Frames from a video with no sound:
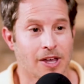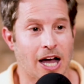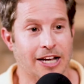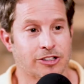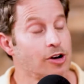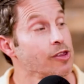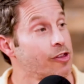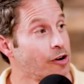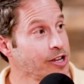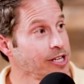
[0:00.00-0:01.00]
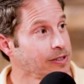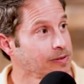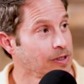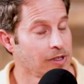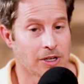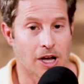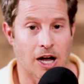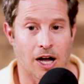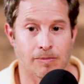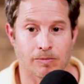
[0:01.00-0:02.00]
I turned 30,
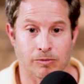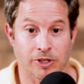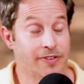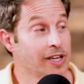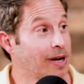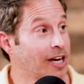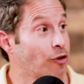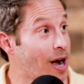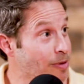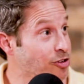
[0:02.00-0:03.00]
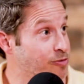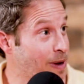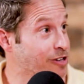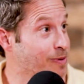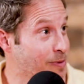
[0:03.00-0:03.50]
living in my grandmother's basement